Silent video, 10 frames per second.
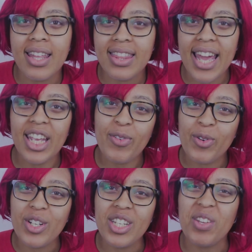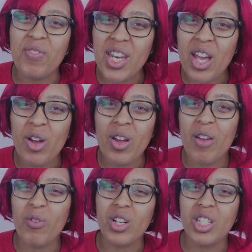Thank you for watching the video.
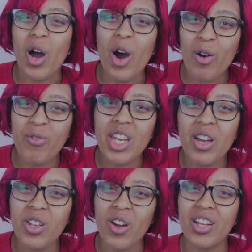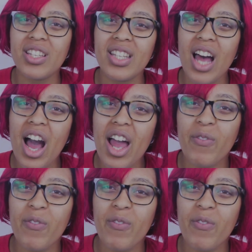If you watch the whole video, you're a star.